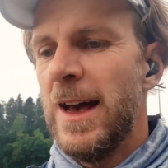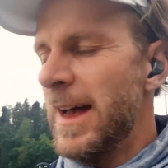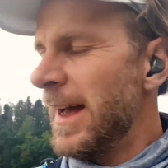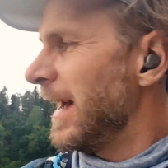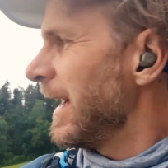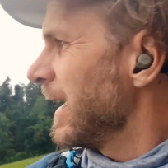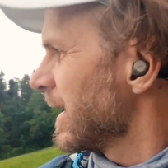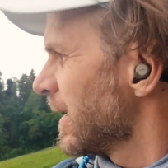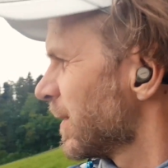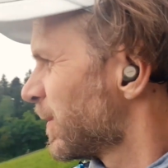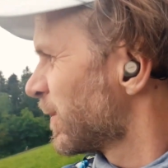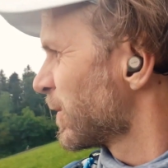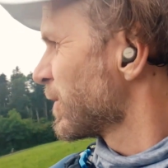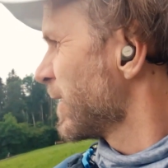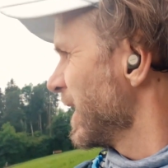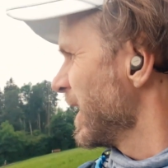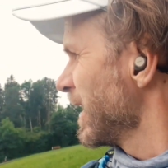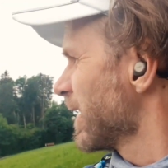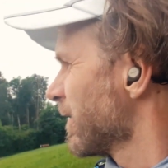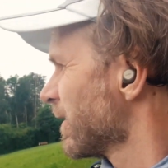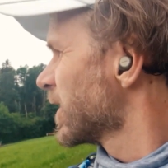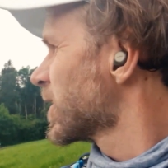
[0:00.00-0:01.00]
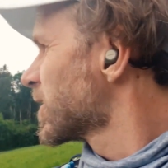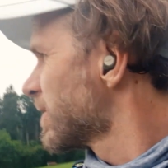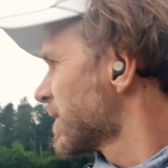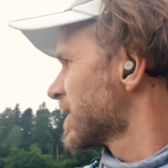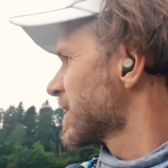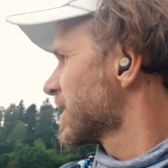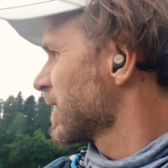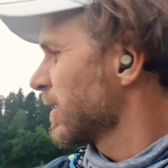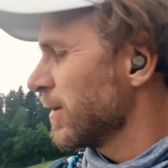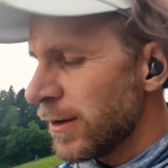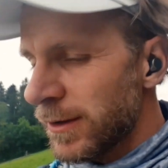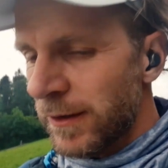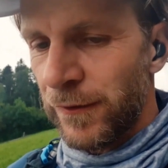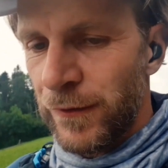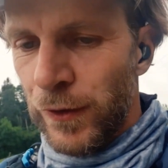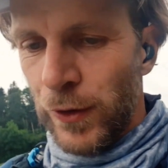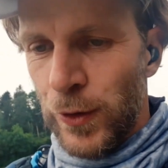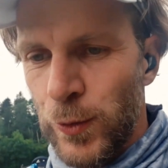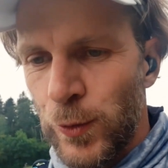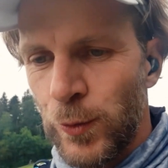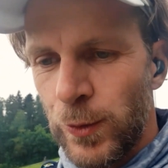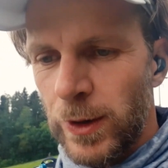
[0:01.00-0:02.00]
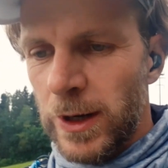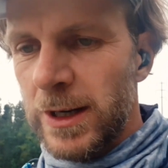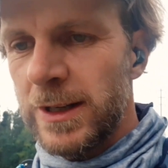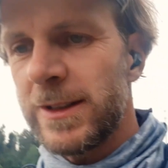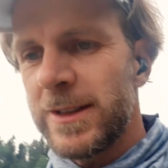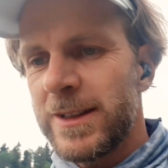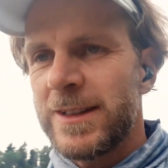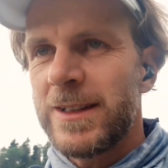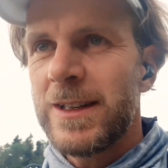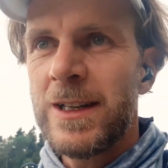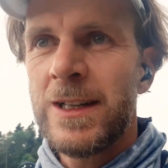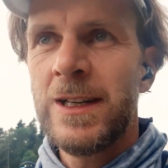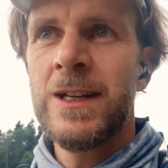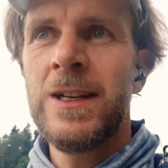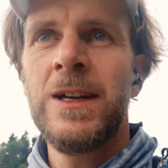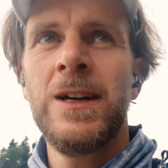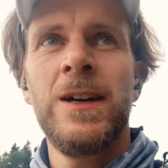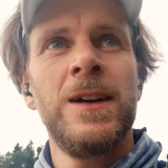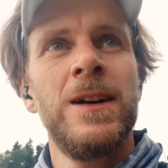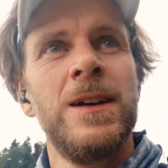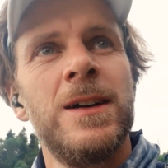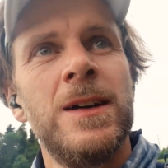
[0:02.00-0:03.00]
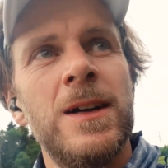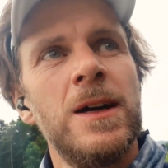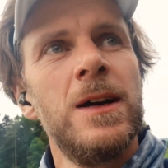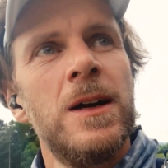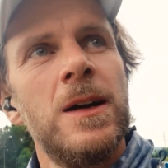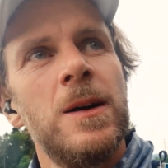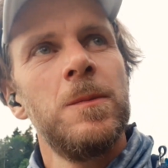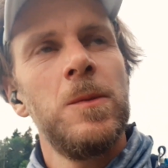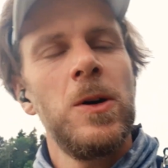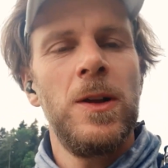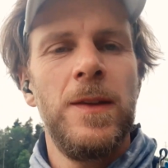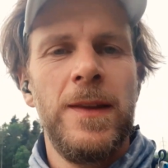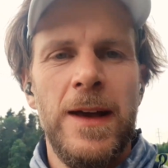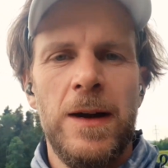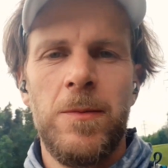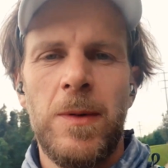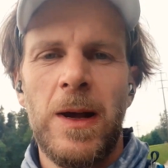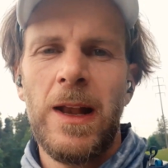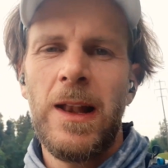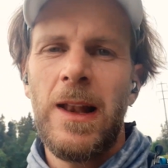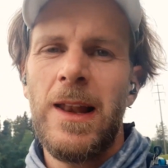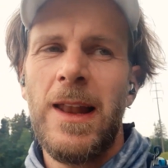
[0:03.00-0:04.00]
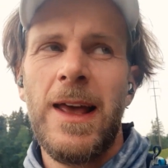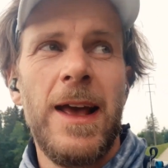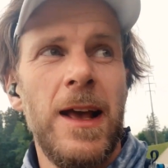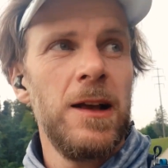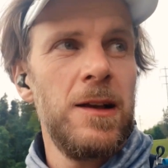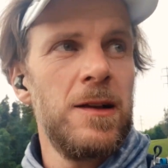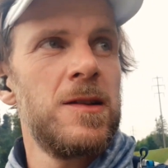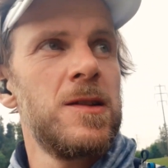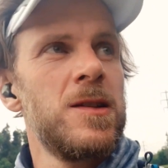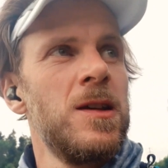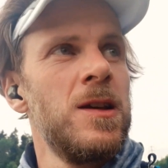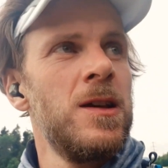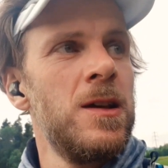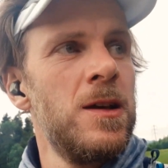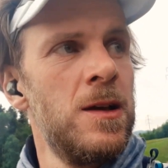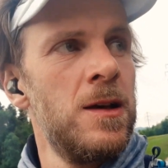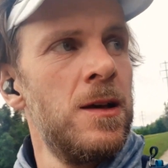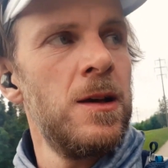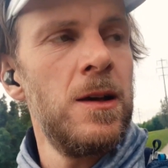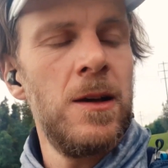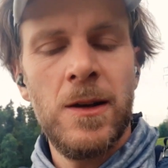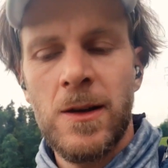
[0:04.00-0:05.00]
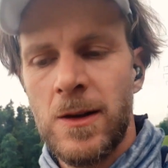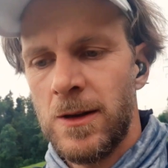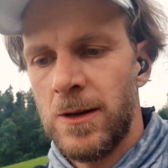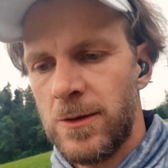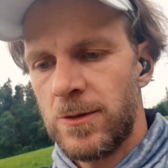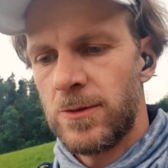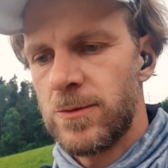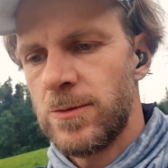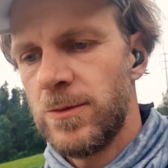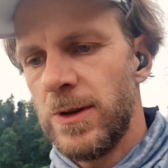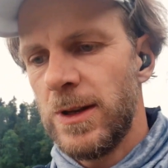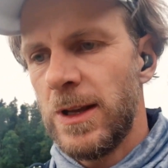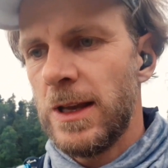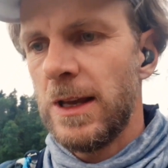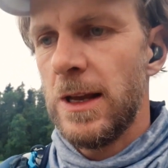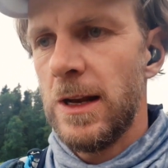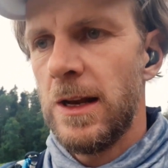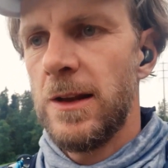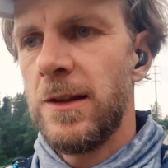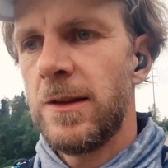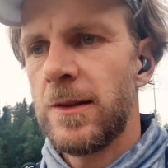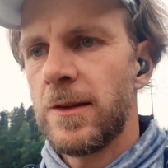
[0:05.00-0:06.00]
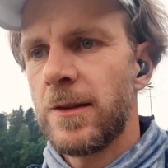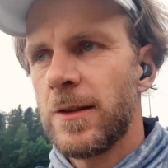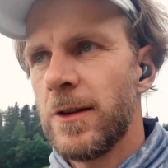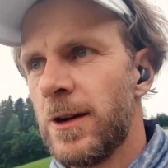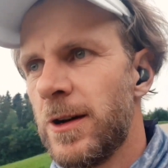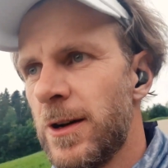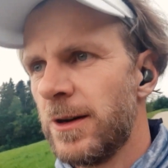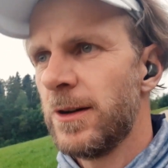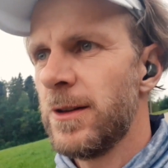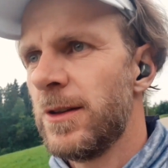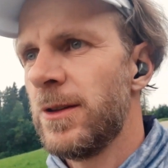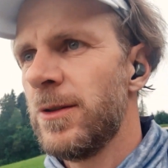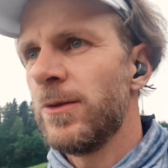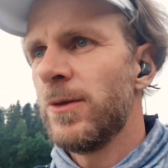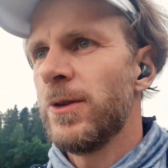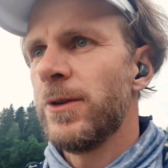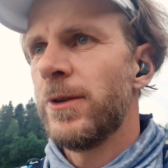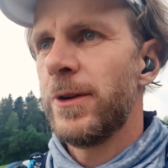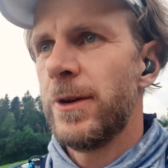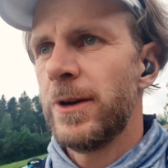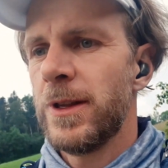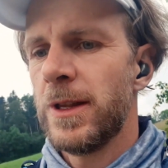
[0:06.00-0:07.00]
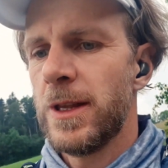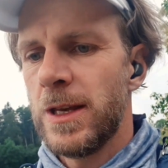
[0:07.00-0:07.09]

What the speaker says: had a break which was good for water, but now my legs really start to hurt.